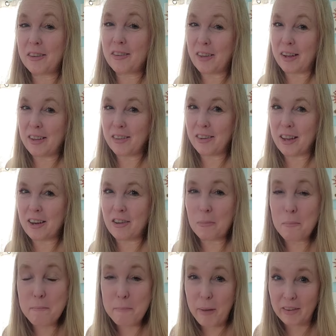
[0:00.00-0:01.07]
Second Skin is
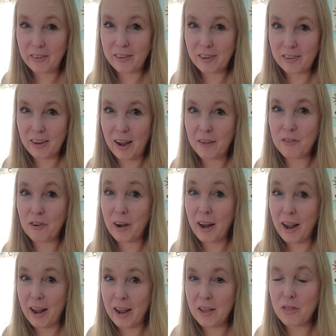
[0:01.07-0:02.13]
best designed for
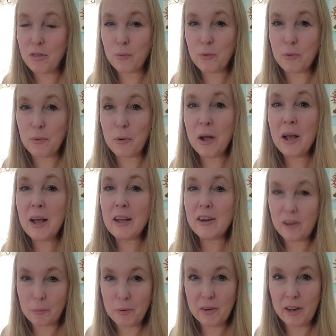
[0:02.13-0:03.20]
A through
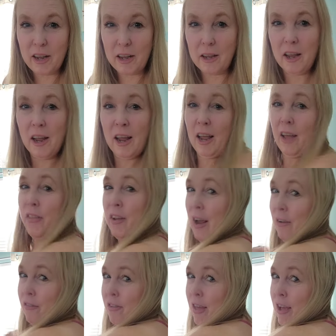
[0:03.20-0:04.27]
double D. And then
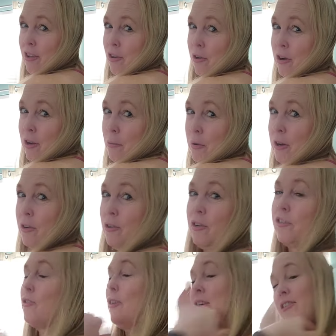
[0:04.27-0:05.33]
after that, you're going to want to
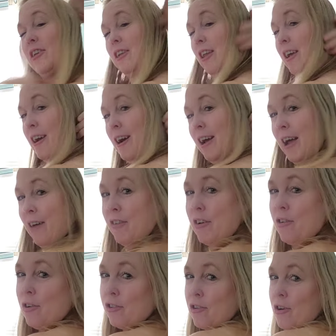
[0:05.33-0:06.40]
crisscross it like I have it
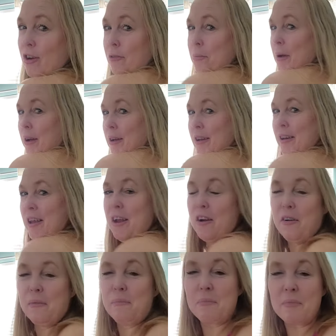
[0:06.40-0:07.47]
crisscrossed back in here.